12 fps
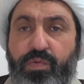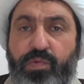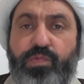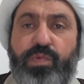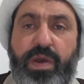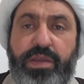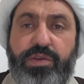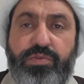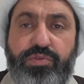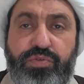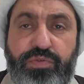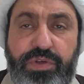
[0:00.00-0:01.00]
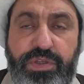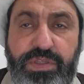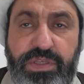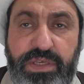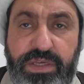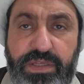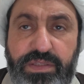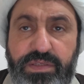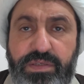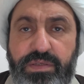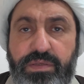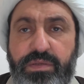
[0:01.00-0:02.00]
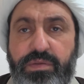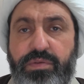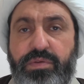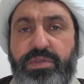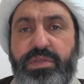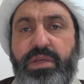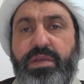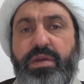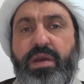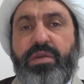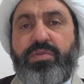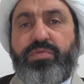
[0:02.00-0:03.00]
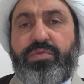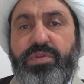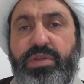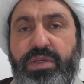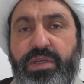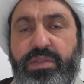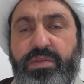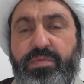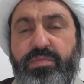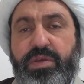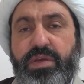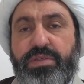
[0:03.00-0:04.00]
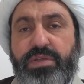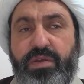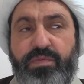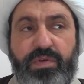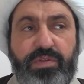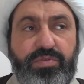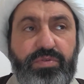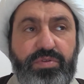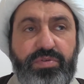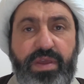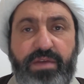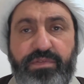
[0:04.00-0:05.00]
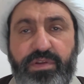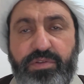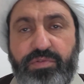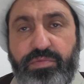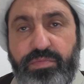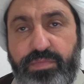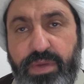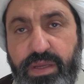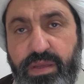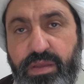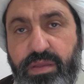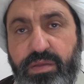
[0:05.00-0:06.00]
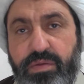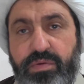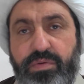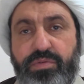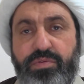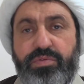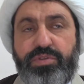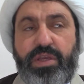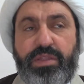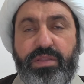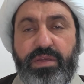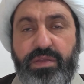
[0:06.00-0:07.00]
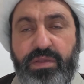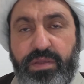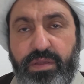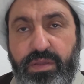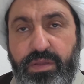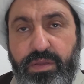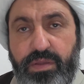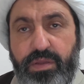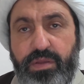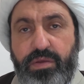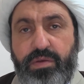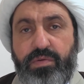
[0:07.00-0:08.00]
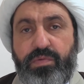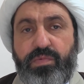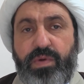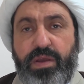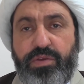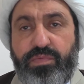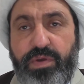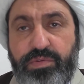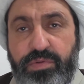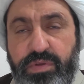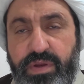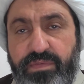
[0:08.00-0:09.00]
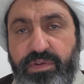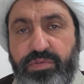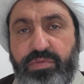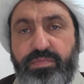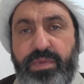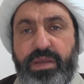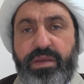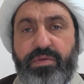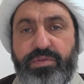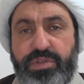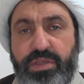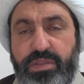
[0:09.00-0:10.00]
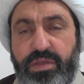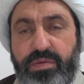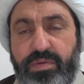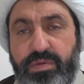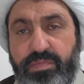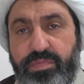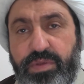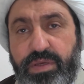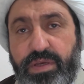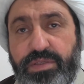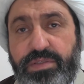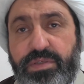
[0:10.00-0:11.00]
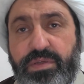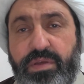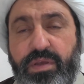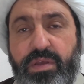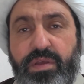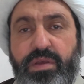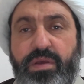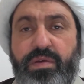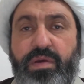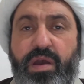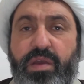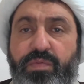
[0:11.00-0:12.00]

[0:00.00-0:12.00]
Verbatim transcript: why you took ticket you say, I took tickets because I want to travel to Mecca or to Jeddah. Why you want to travel to Mecca or Jeddah? Because I